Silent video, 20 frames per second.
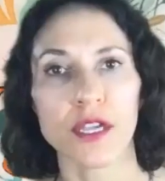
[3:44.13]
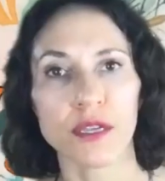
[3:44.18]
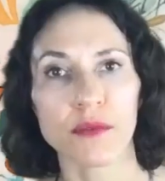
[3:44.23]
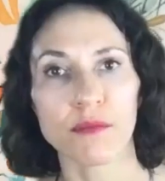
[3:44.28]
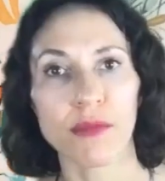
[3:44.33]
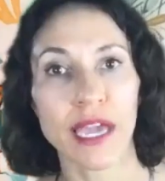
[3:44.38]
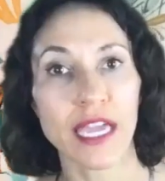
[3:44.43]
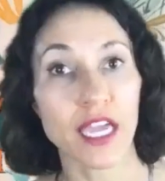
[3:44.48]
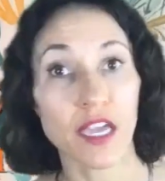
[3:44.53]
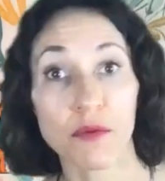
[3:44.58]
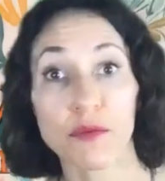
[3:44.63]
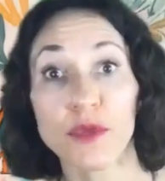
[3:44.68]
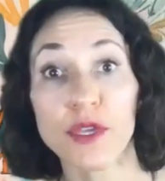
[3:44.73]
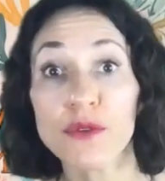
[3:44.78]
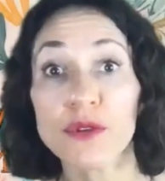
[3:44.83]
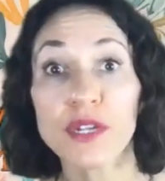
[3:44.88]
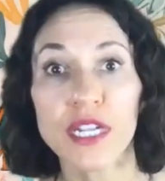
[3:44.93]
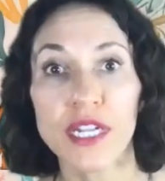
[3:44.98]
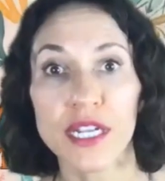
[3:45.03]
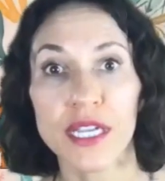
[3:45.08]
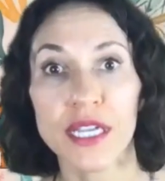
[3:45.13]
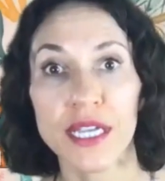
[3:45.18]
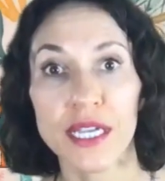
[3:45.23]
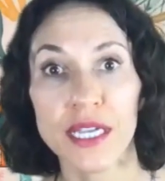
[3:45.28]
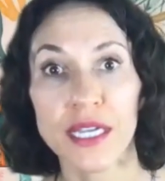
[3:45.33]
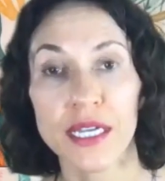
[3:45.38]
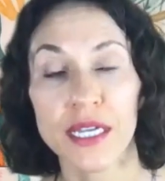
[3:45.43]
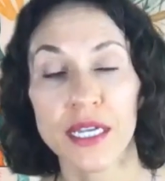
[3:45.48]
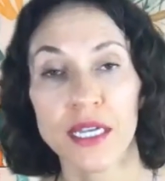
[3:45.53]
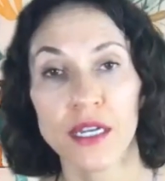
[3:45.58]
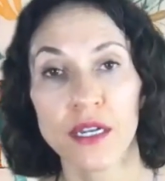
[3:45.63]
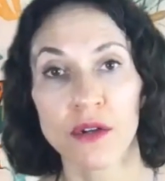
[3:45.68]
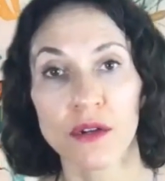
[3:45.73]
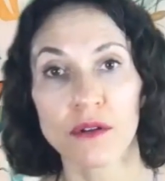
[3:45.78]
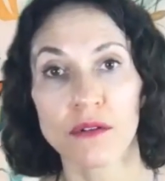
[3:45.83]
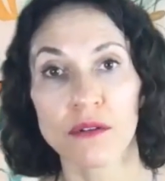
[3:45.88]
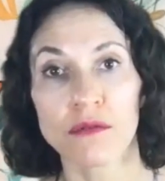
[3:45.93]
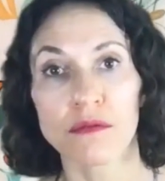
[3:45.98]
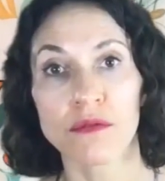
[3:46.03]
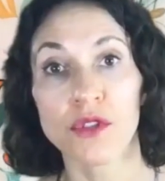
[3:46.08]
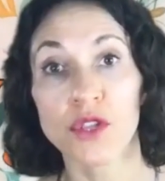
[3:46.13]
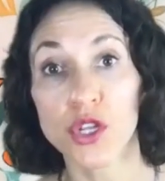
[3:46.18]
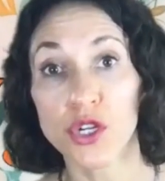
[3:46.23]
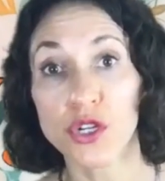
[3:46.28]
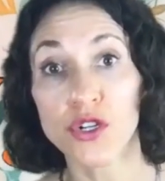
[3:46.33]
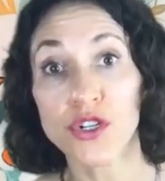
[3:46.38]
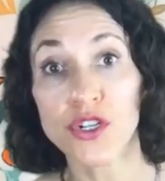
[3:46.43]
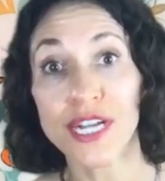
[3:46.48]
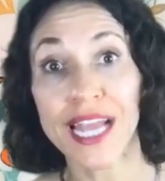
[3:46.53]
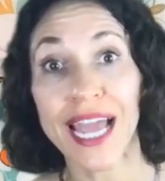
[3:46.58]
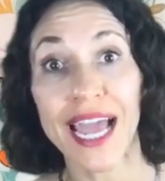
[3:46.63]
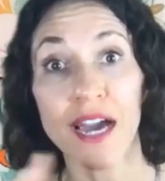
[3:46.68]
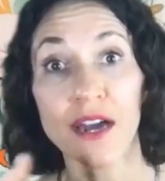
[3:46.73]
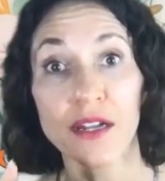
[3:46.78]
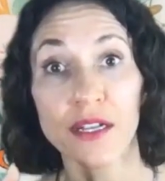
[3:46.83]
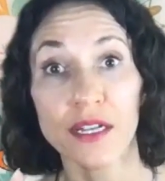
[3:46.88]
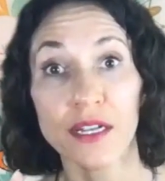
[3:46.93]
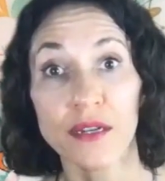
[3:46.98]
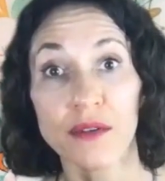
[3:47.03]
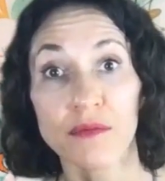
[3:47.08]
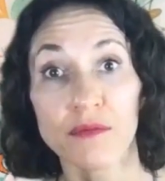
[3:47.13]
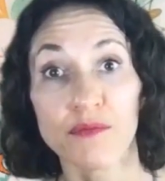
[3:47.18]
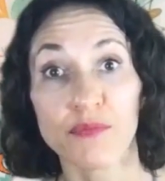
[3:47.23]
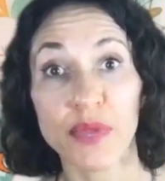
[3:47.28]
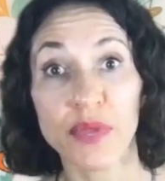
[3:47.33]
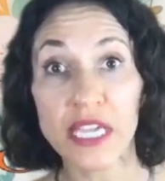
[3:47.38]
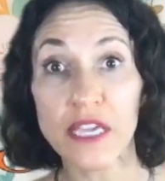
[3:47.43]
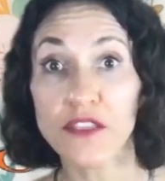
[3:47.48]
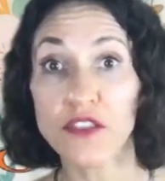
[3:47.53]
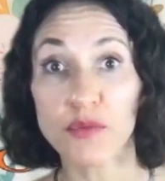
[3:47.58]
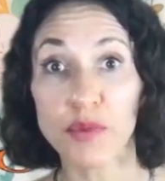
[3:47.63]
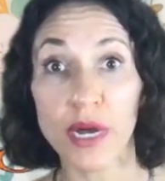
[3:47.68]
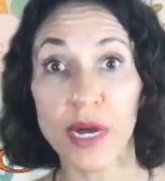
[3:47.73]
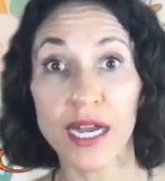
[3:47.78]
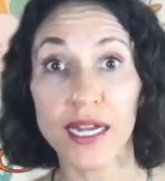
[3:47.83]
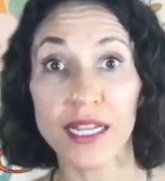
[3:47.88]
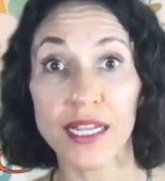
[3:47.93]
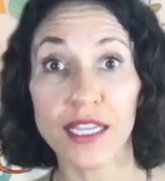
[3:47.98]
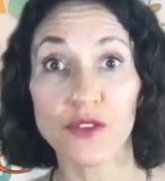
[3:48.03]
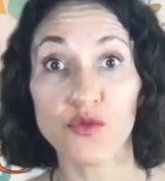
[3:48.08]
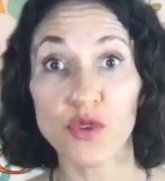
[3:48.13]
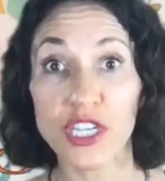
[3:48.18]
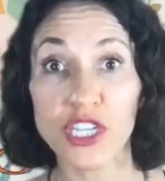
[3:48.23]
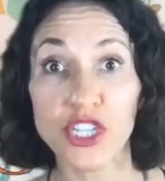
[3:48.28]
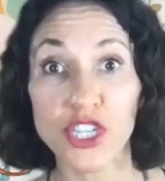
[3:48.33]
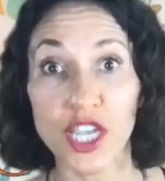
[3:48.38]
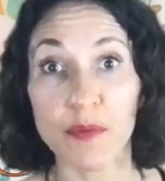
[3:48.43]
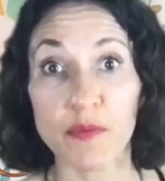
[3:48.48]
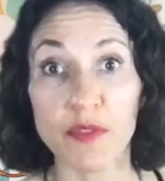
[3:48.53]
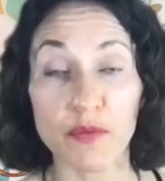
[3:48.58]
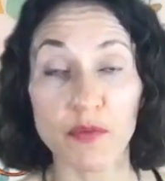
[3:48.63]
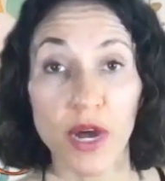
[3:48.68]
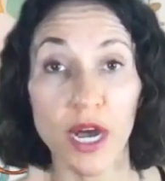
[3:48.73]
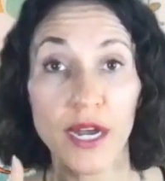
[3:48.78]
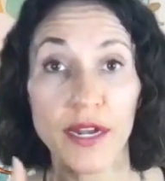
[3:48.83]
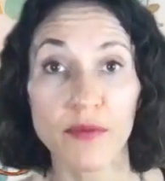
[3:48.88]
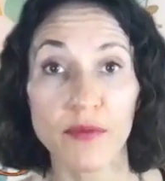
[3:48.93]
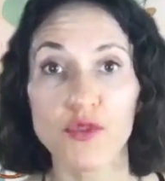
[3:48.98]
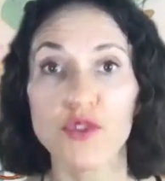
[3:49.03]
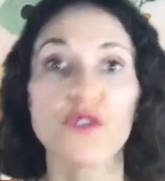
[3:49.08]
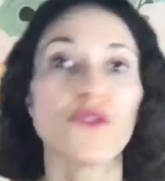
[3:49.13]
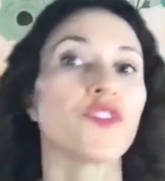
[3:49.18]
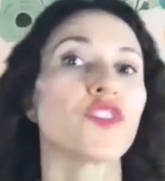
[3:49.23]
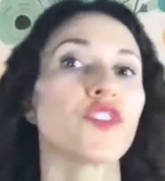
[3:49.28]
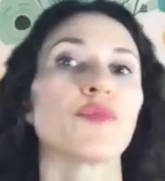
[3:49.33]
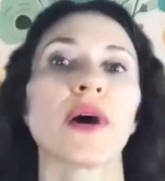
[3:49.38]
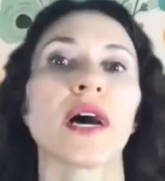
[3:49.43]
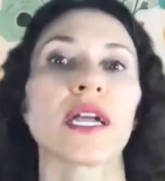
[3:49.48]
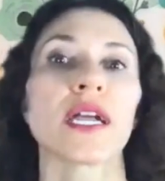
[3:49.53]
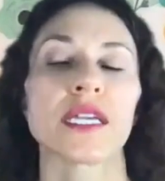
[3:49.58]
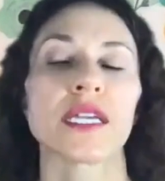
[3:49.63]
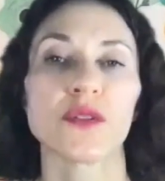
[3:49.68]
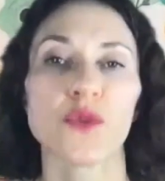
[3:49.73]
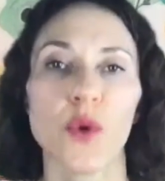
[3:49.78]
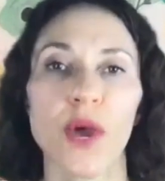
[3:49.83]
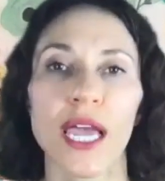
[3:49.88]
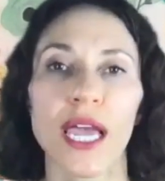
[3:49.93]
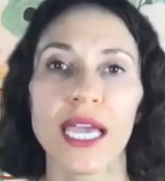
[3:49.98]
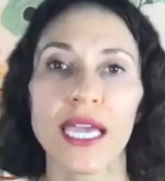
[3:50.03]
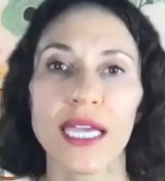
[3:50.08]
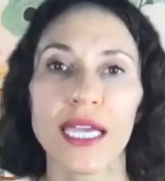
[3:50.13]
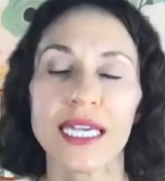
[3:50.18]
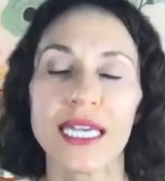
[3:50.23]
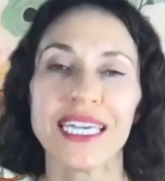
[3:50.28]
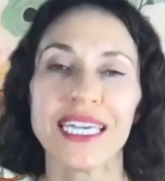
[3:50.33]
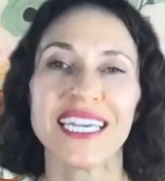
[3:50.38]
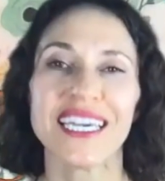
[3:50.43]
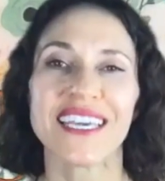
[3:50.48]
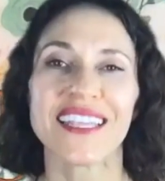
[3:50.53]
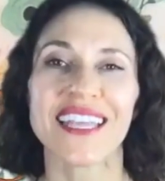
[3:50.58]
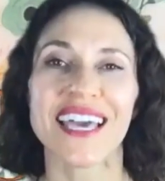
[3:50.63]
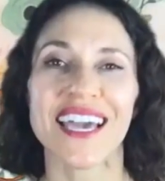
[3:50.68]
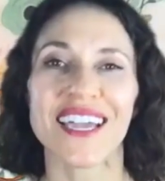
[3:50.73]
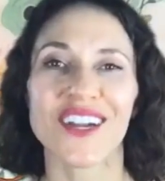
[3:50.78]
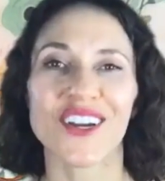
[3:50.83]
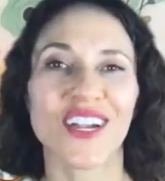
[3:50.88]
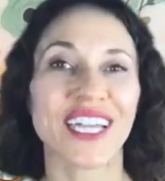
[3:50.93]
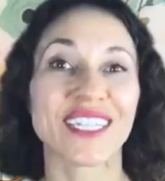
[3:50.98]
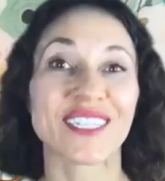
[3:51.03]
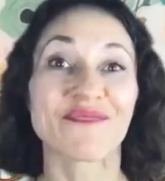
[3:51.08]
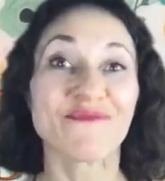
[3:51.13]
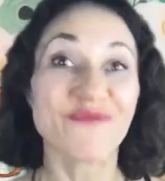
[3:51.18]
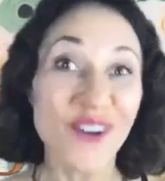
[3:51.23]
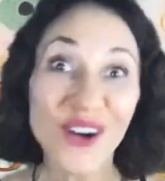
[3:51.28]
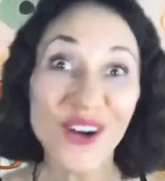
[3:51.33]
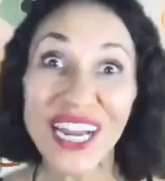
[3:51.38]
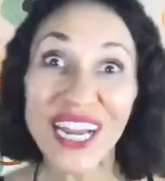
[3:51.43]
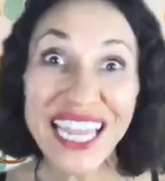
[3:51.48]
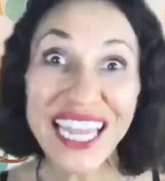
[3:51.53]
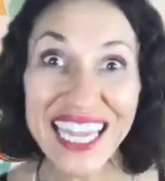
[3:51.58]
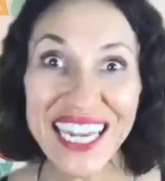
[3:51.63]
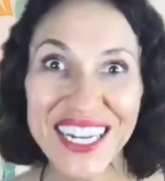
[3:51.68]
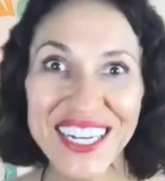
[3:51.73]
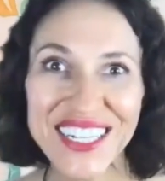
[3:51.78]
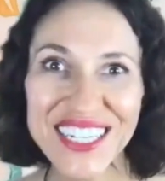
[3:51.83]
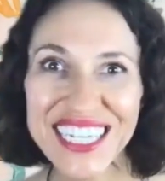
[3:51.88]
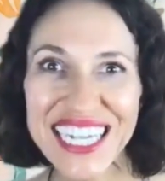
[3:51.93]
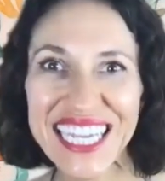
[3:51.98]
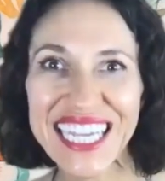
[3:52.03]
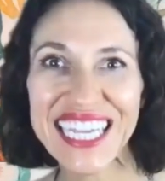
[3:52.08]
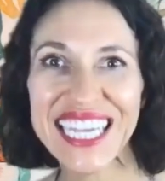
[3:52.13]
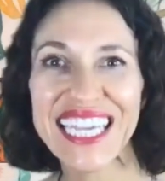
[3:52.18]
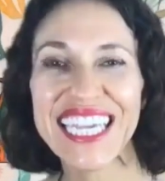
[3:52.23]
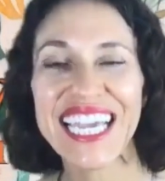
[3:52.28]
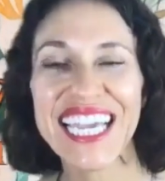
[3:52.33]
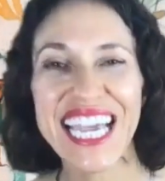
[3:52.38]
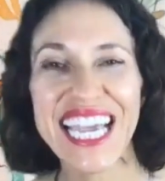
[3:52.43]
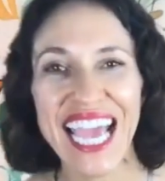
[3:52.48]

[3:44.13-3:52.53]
my community learn how to be in their body, reshape their body, move their body in a way that creates more energy,